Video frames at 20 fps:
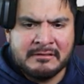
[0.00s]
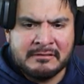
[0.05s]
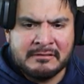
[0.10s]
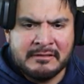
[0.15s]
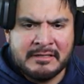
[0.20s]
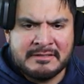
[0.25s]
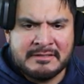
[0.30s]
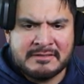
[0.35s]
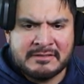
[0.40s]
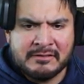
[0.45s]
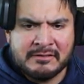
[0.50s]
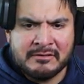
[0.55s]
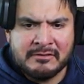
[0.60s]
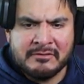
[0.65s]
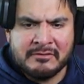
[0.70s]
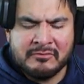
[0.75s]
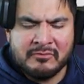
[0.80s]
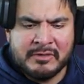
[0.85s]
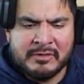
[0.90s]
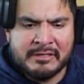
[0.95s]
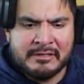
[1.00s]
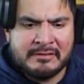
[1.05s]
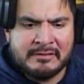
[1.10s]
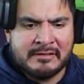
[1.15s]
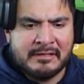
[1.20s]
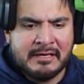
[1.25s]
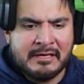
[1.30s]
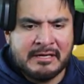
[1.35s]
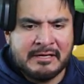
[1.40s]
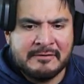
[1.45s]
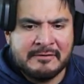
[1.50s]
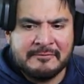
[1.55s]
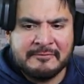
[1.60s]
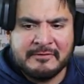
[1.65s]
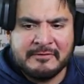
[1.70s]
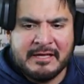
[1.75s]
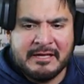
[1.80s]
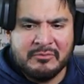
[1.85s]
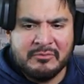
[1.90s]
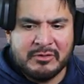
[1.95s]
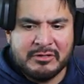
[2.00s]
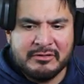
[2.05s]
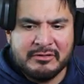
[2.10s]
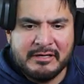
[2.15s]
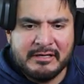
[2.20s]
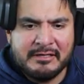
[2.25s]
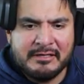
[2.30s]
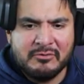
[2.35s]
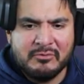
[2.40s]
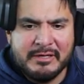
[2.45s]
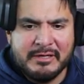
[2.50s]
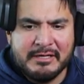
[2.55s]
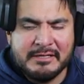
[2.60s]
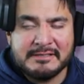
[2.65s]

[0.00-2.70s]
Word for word: Let's go with a Flame Wheel and a Wing